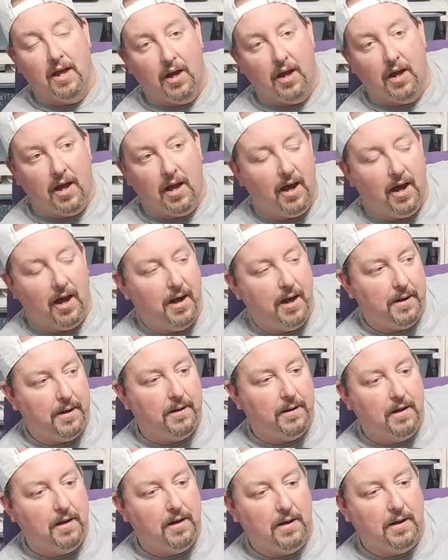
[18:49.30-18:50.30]
uh,
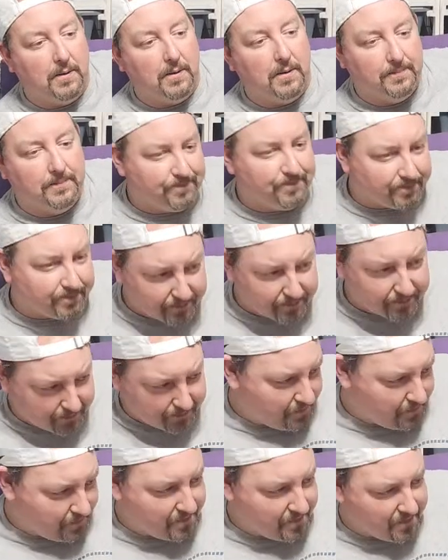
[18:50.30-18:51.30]
you know
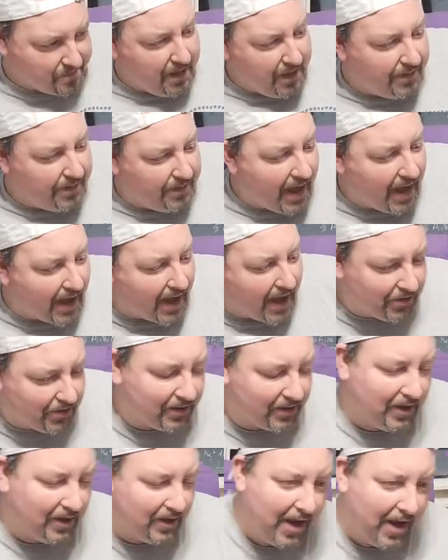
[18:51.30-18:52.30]
and that's the
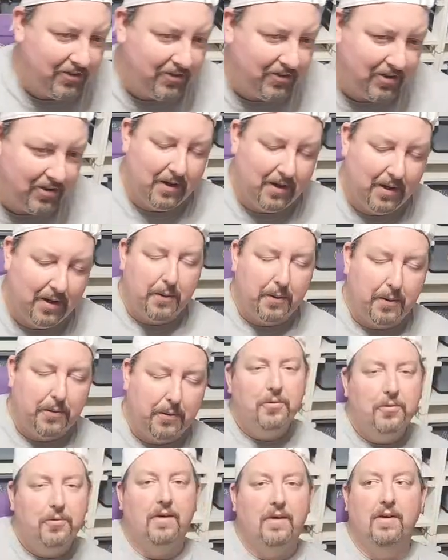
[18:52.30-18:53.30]
case of it, the
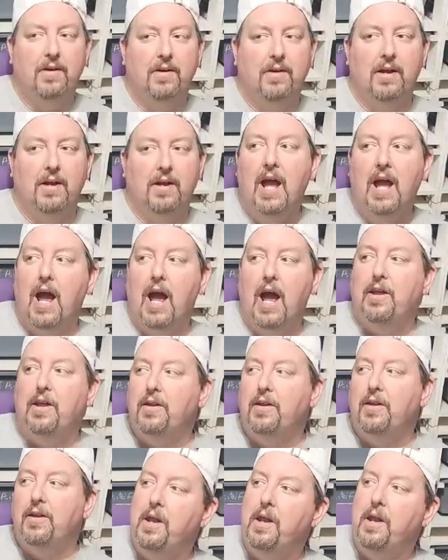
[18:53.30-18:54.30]
truth of it. And
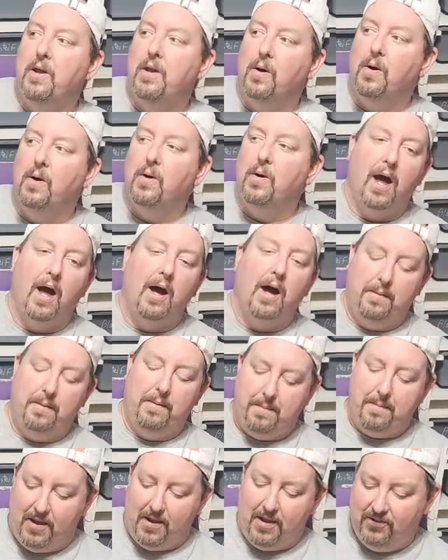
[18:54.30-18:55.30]
and I know, uh, and
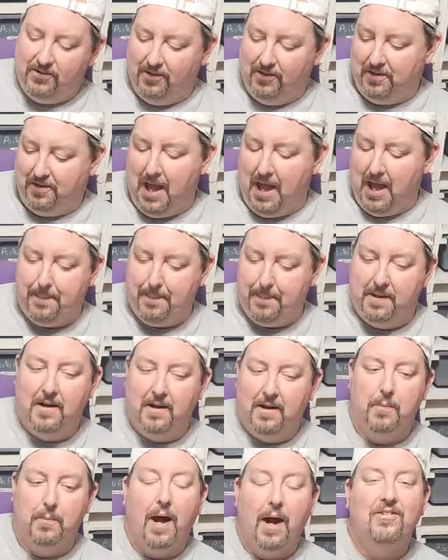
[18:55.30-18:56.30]
I'm not saying it's gonna happen
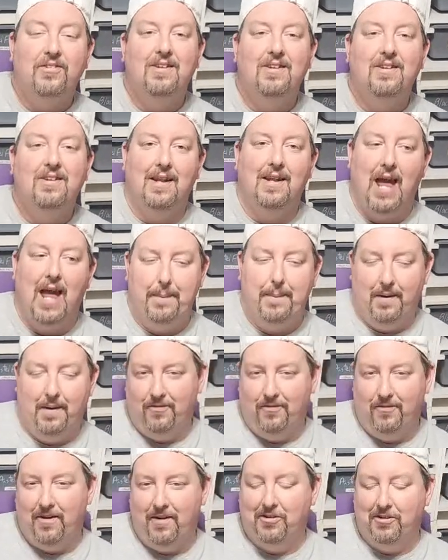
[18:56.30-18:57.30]
here, but I've seen it happen on
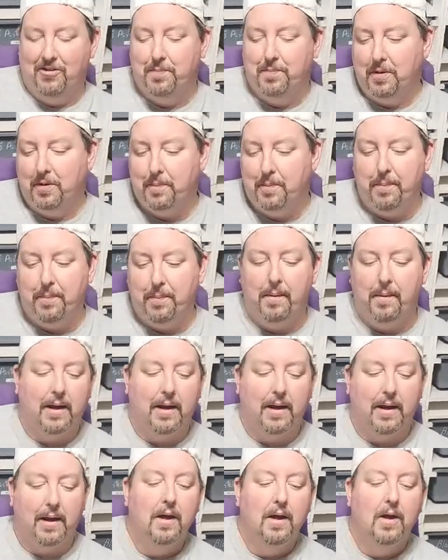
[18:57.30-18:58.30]
Facebook. People like
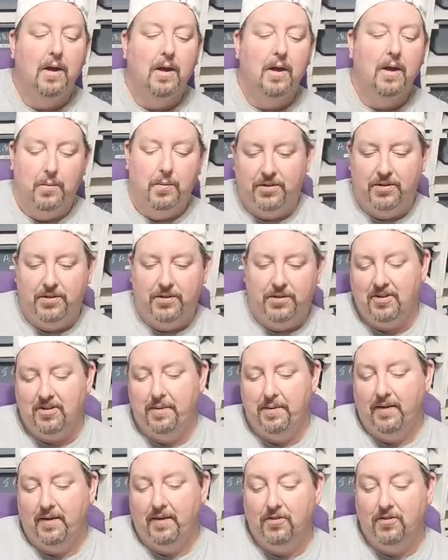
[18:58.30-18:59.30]
will take something
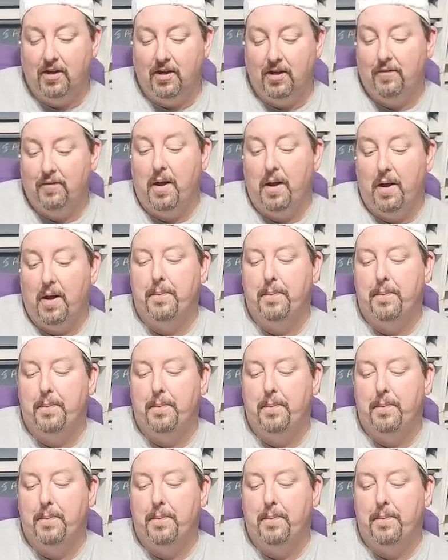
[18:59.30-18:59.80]
like this. Like if I were to